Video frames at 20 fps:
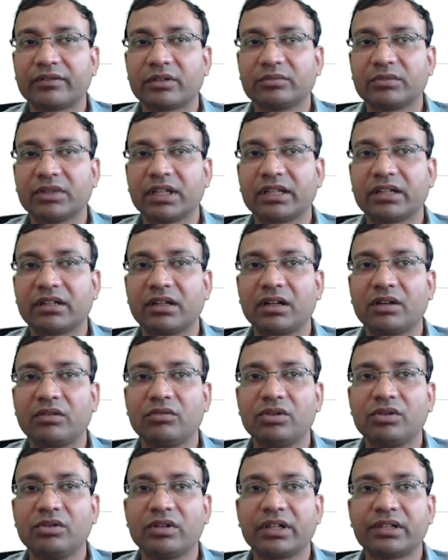from the like
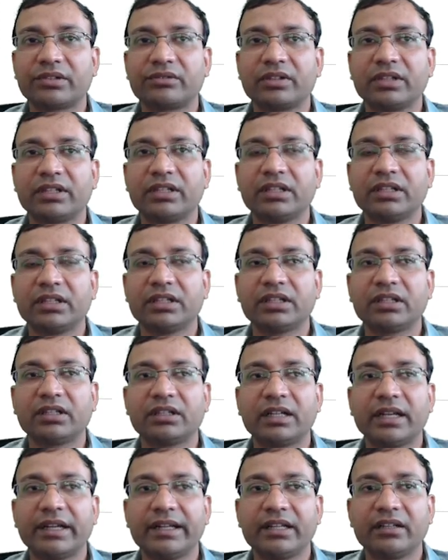outdoor actually
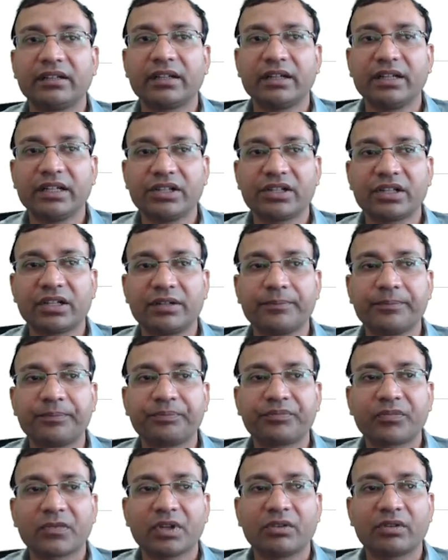lighting condition.
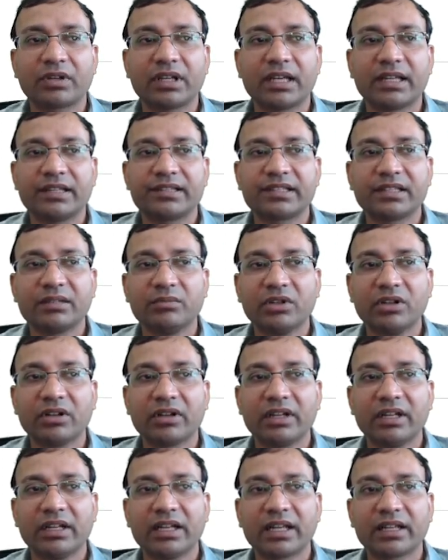Okay, and
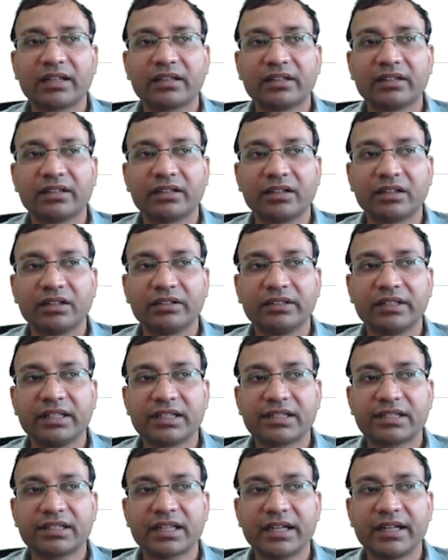similarly like on
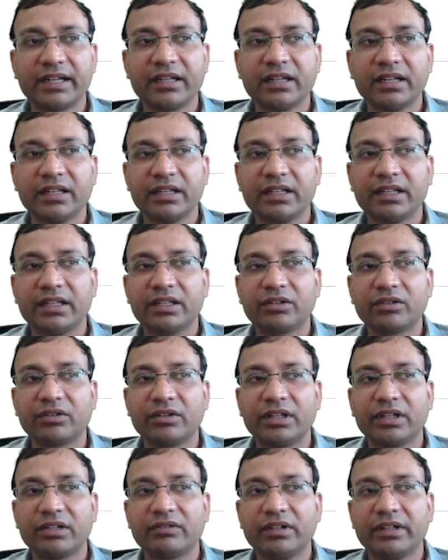this side,
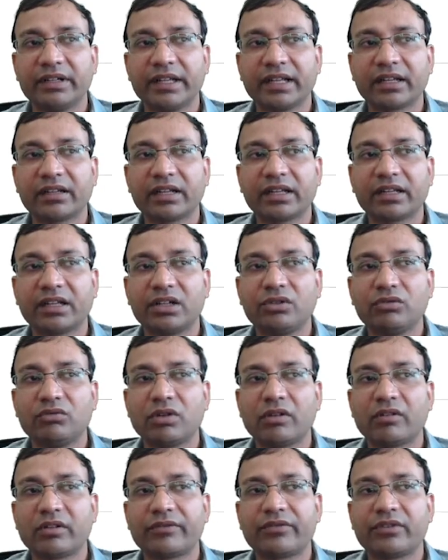it will take like a 2
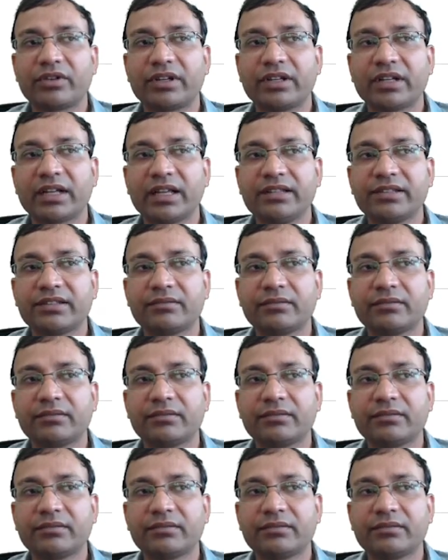hour
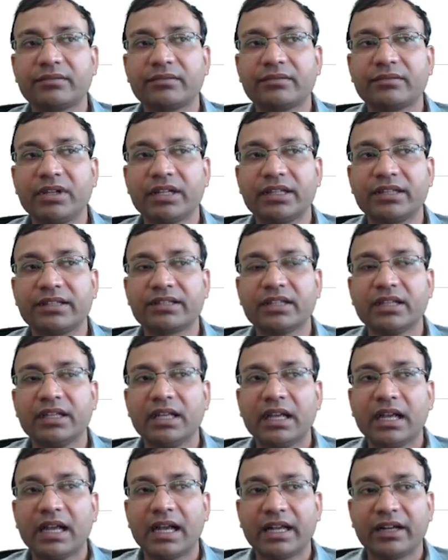49 minutes,
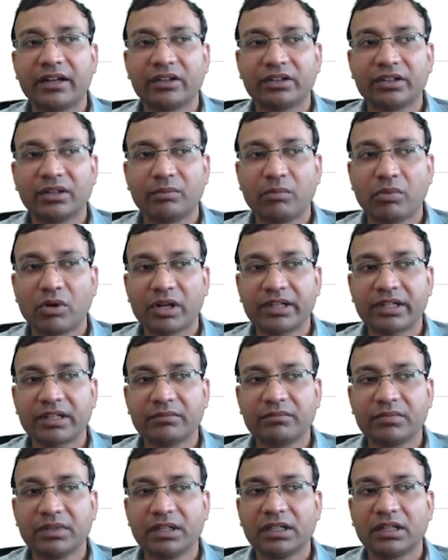and on the
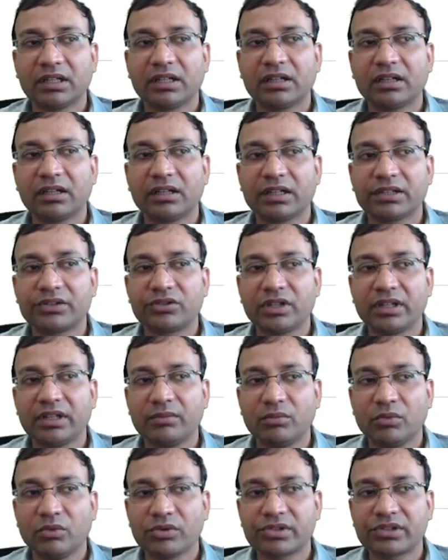bottom actually
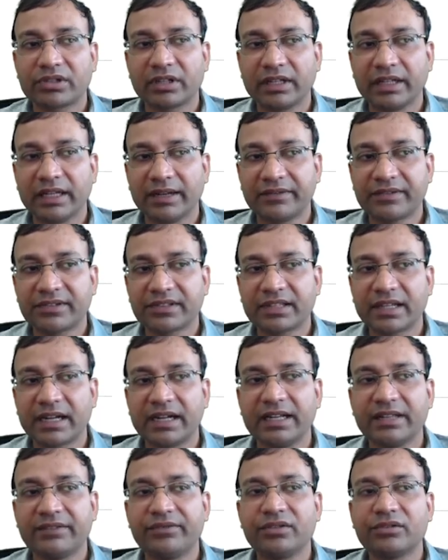most left
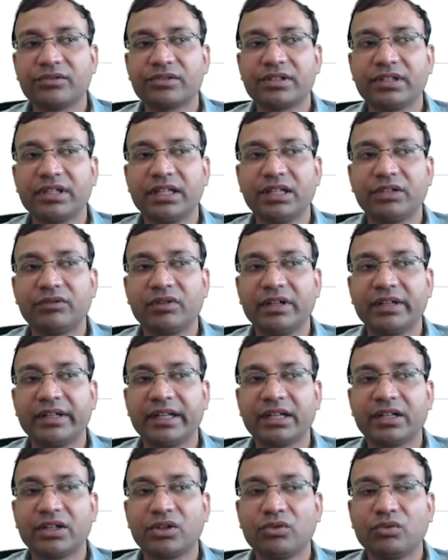side, if you see, it will
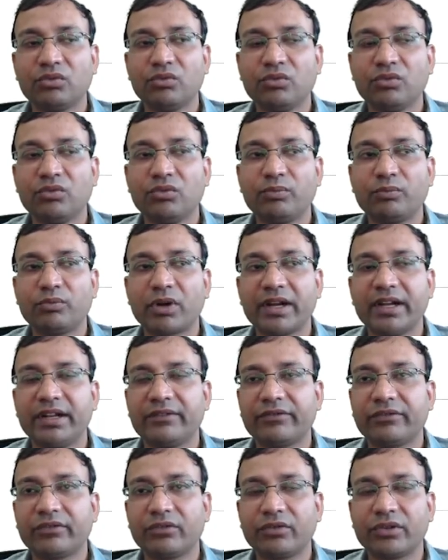take
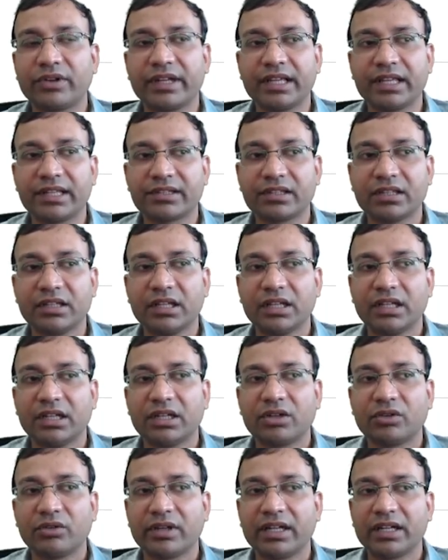2.4 days
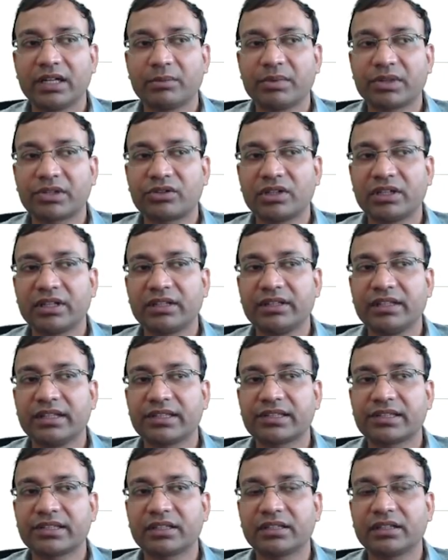to hit up actually
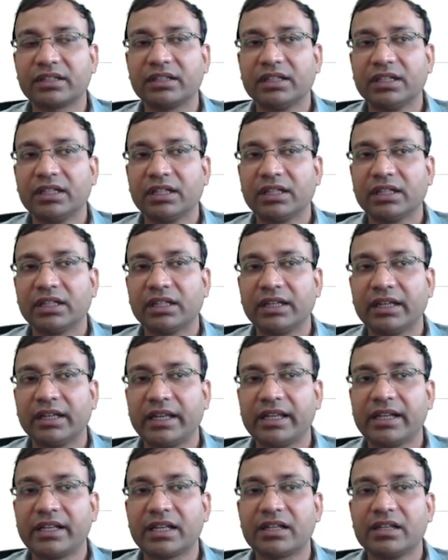this
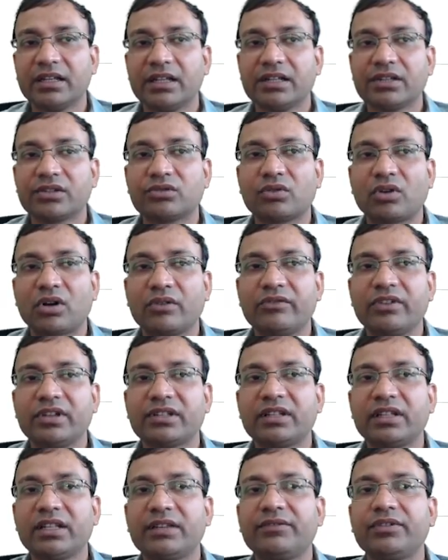area. So
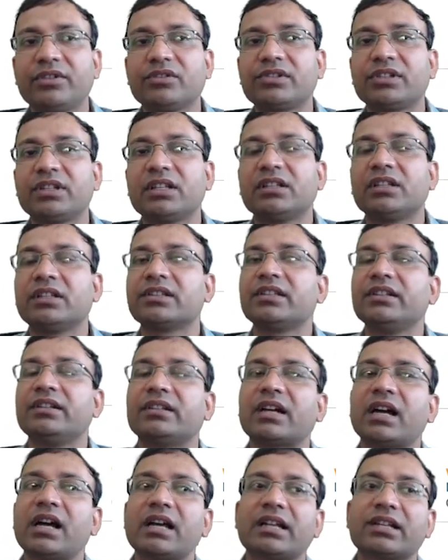obviously if you see this
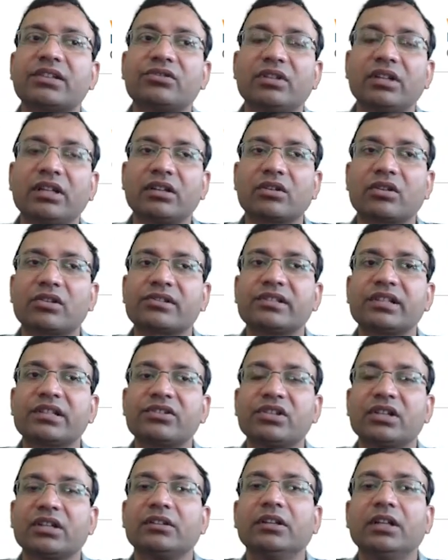entire actually cross
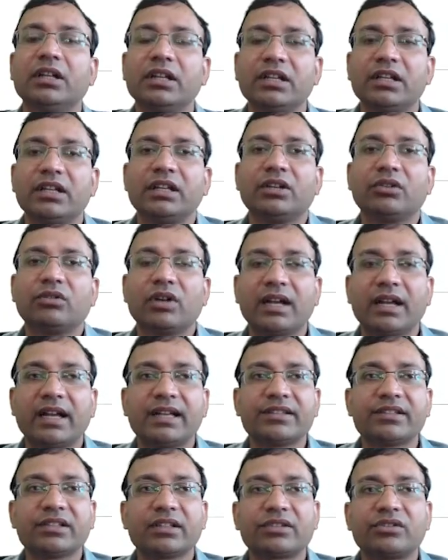section,
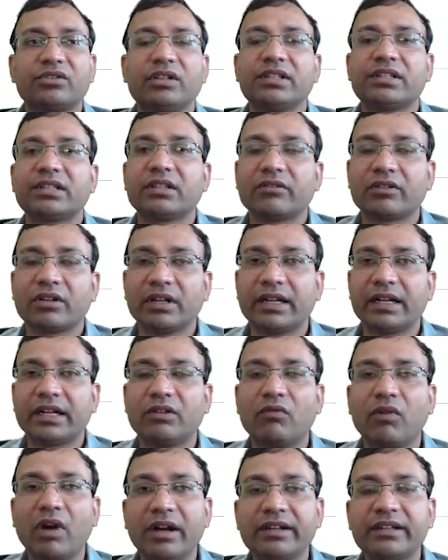has actually several
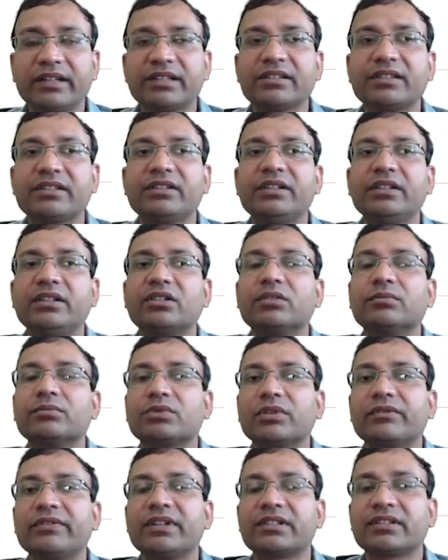advantages in
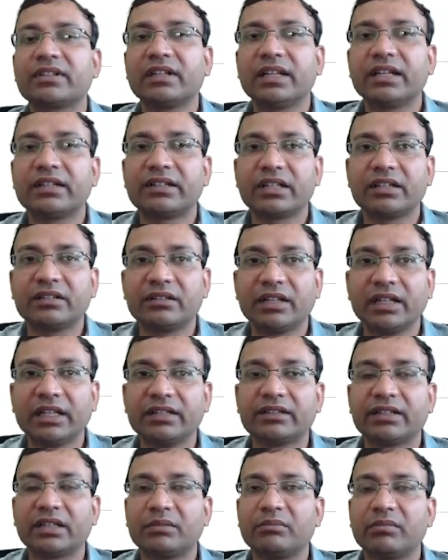terms of its length
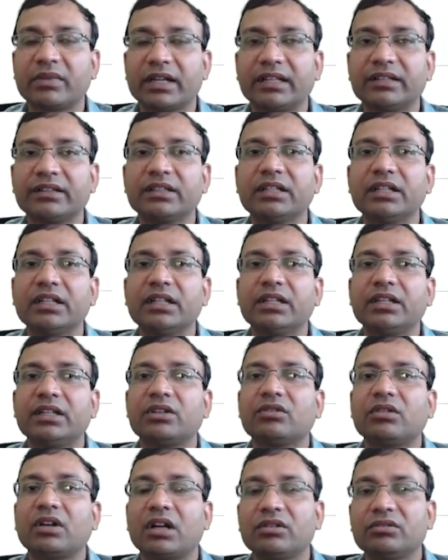and breadth,
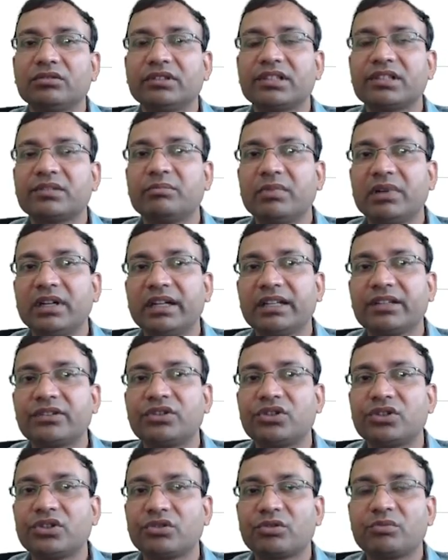how this building
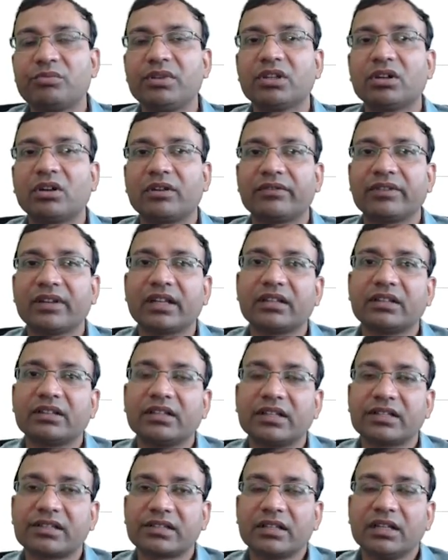should be of like
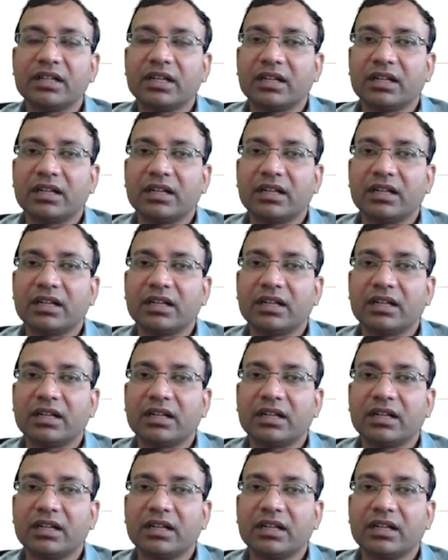this